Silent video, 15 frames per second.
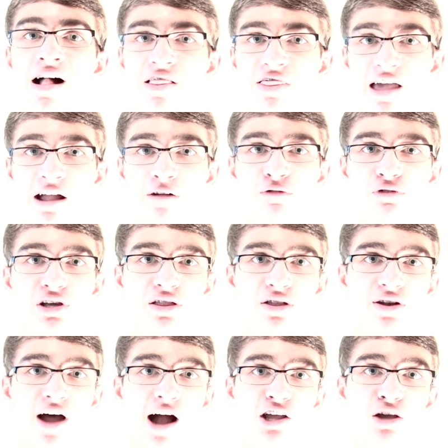Thankfully, the
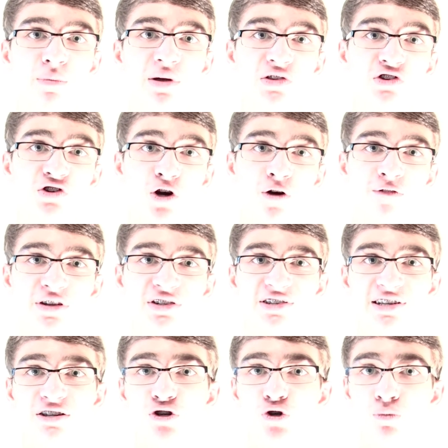document surfaced
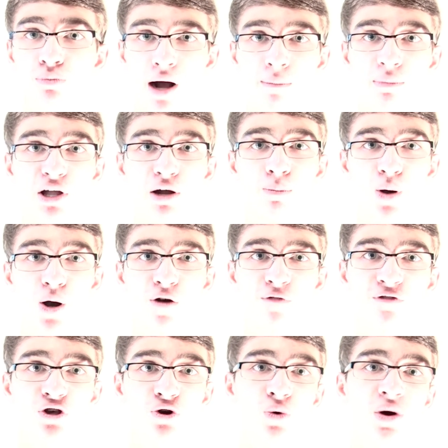into public
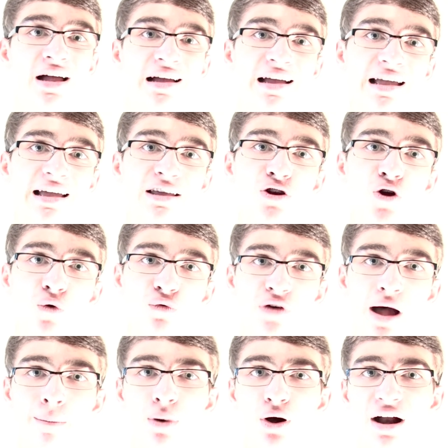purview in
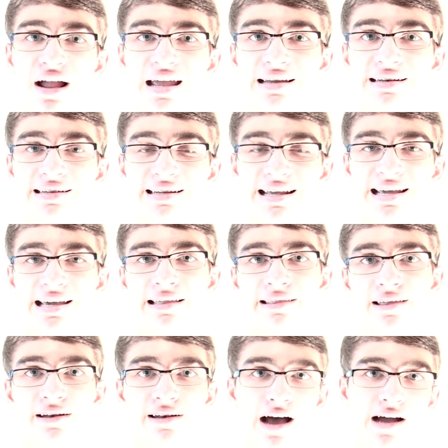November 18,
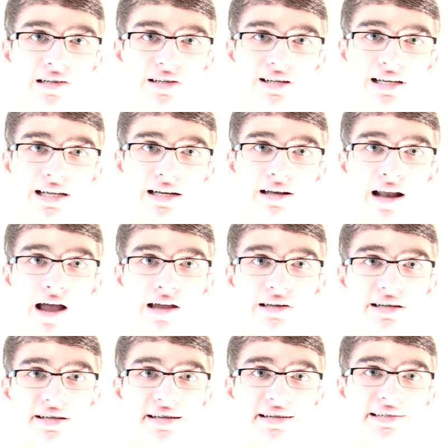
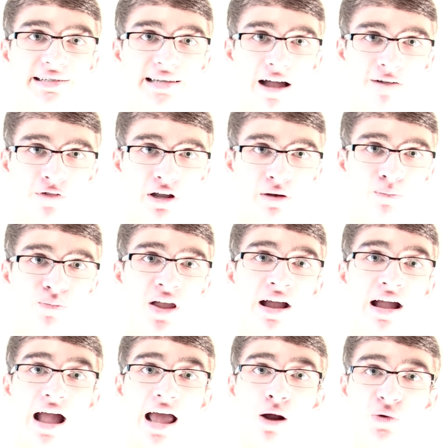1997,
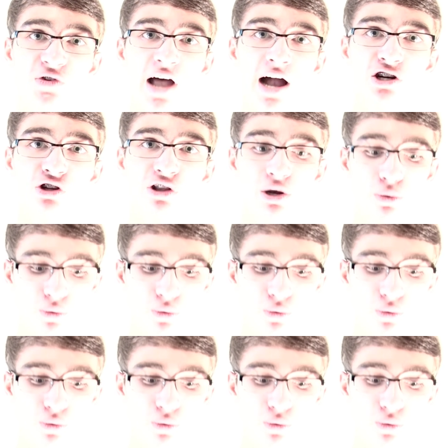and it was actually